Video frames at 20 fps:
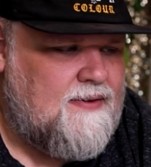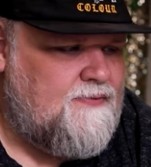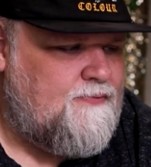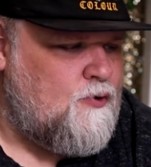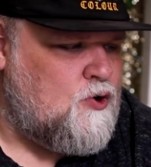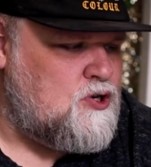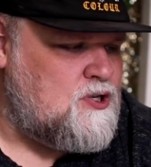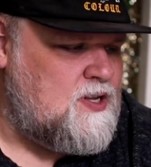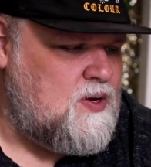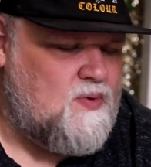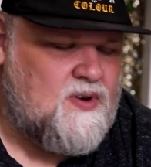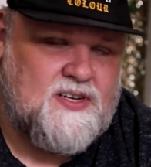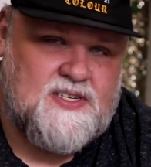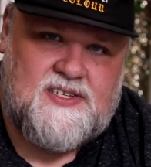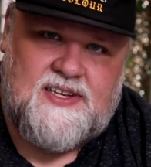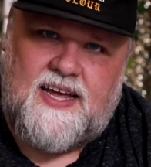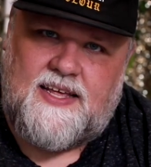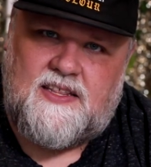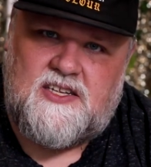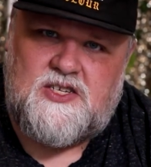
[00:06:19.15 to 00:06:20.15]
Fortunately,
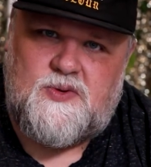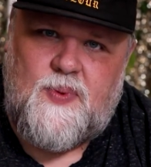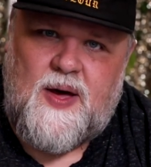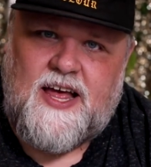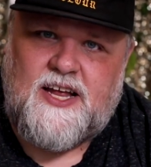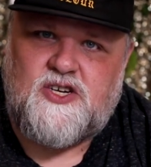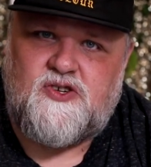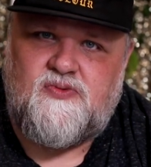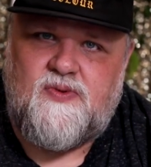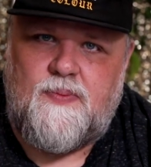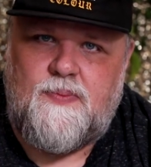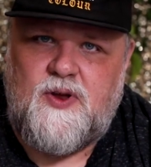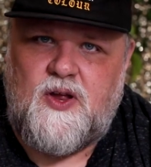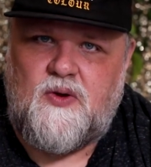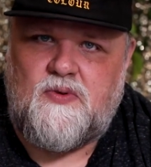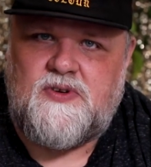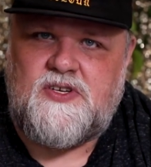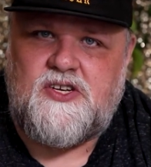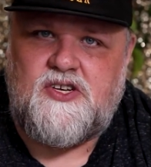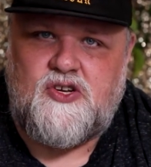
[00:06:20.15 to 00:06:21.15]
ones like the Spanish ribbed
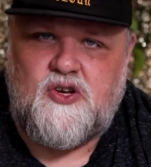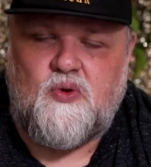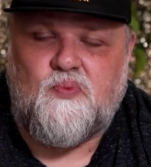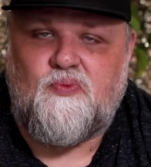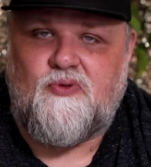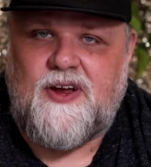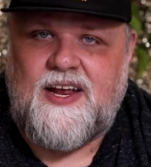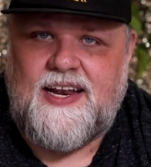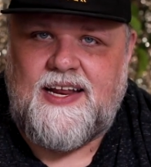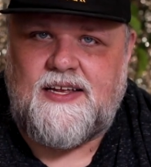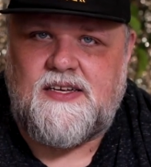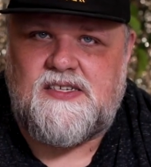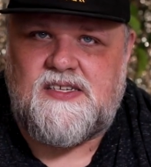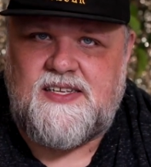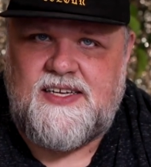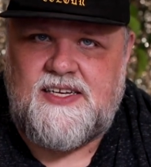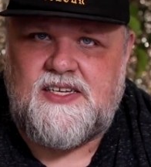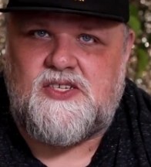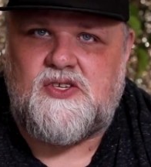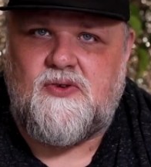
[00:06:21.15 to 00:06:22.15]
newt do breed
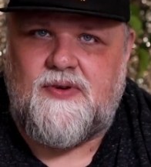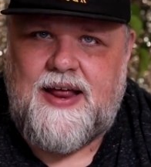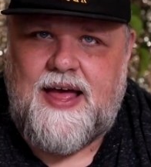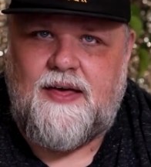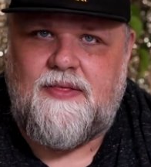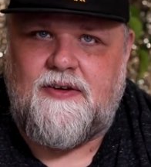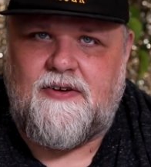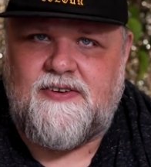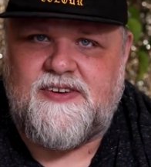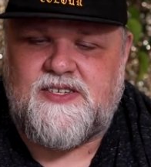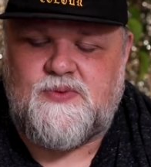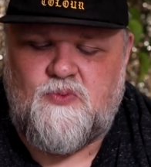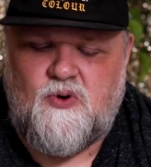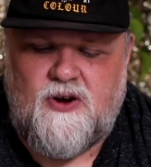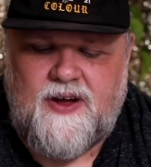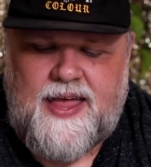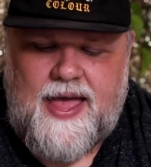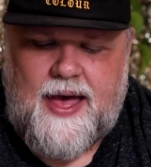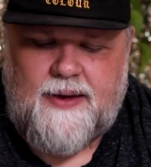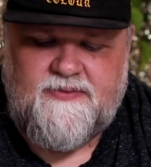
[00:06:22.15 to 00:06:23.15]
easily, so now there is
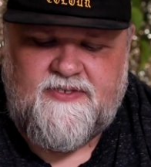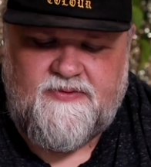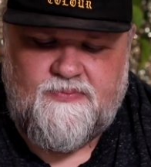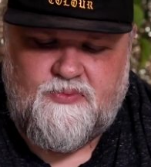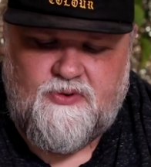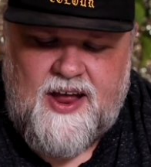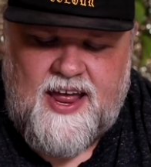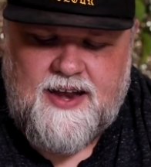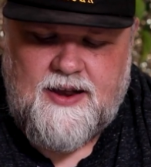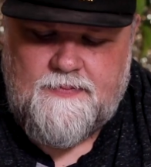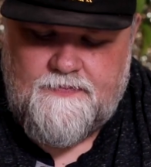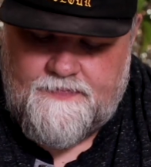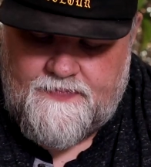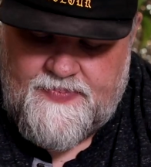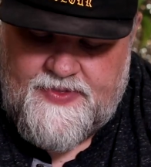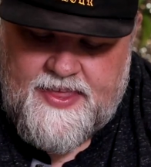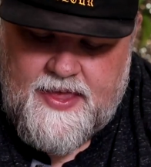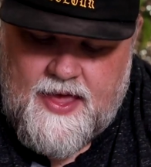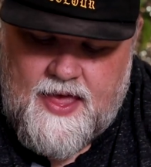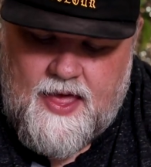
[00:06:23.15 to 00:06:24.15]
more captive bred.
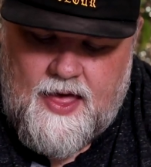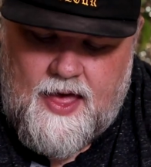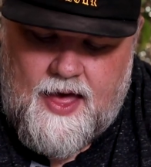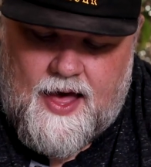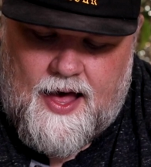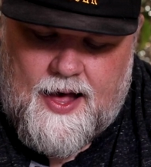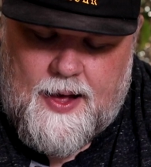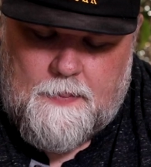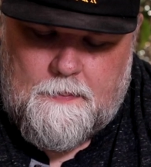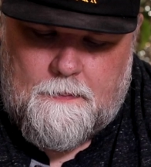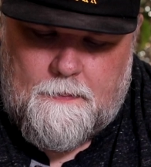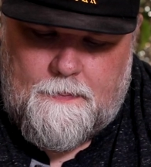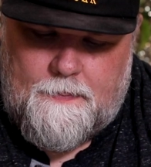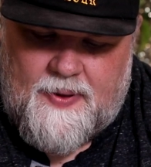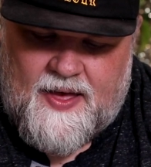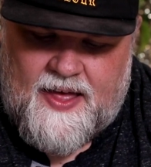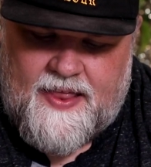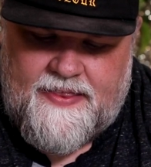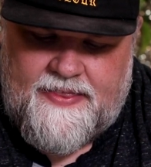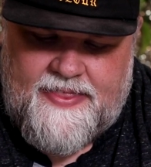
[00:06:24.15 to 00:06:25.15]

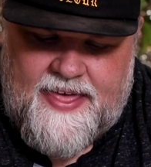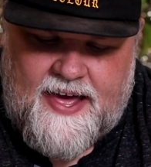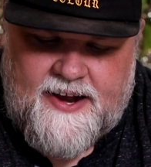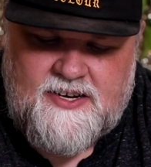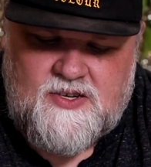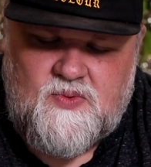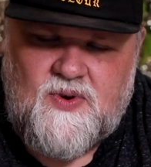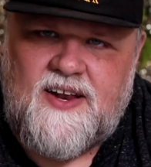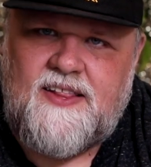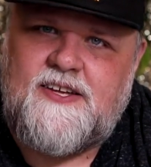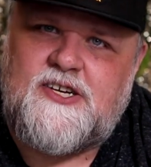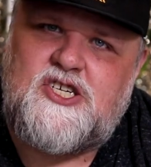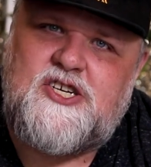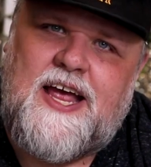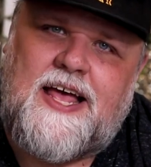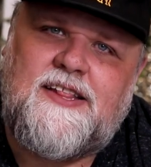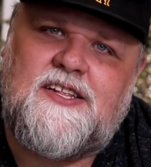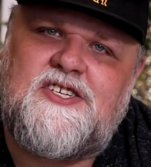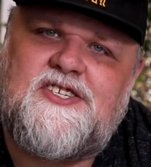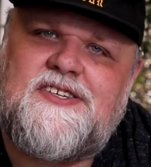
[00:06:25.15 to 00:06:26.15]
But that is one of the
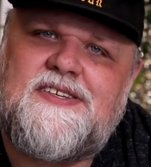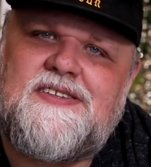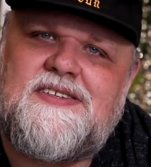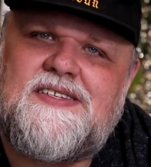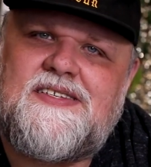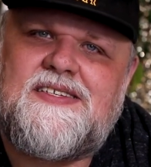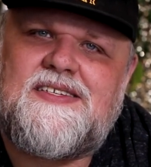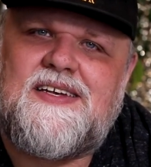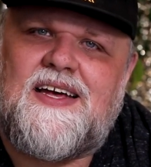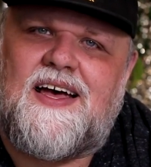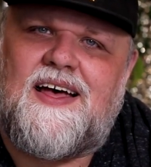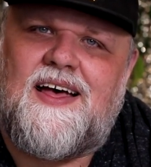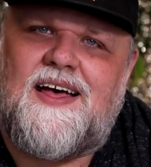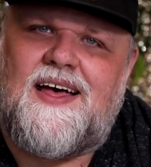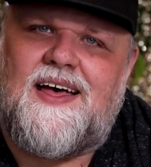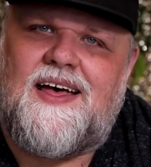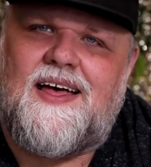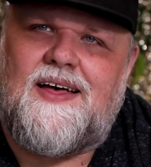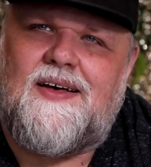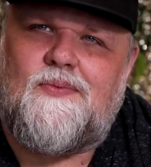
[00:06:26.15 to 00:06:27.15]
challenges
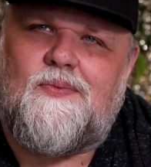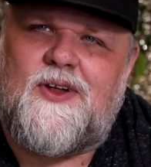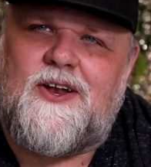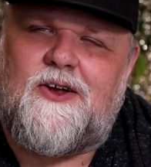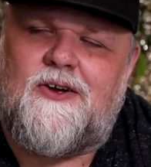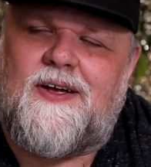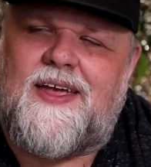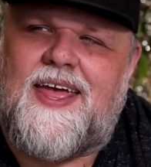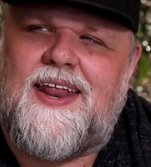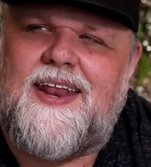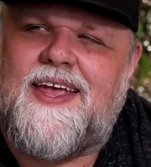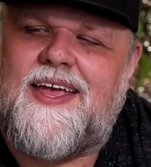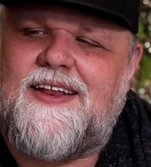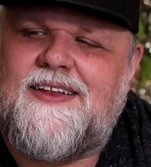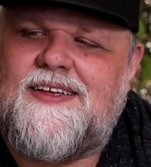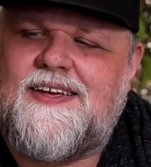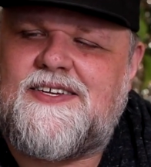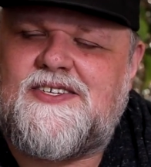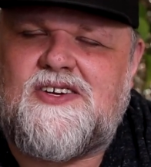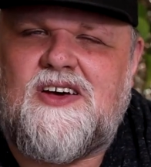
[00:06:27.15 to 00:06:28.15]
when you're getting
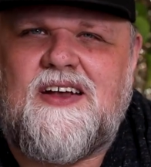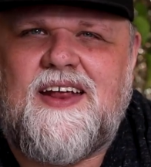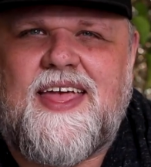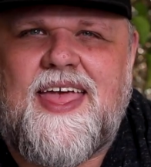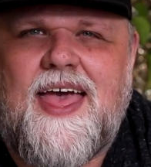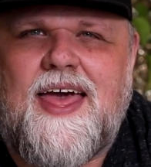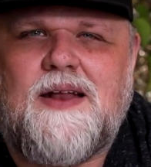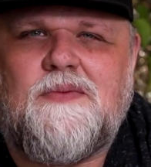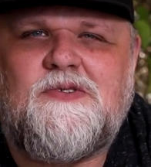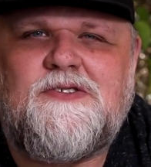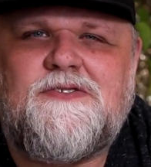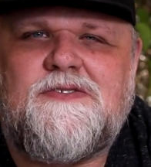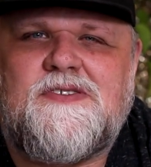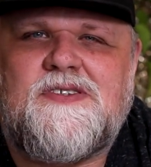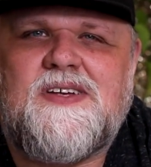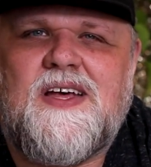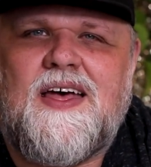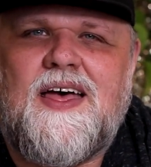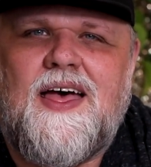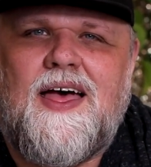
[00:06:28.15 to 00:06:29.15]
into exotic
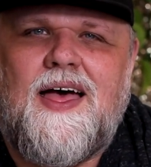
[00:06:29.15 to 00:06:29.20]
animals.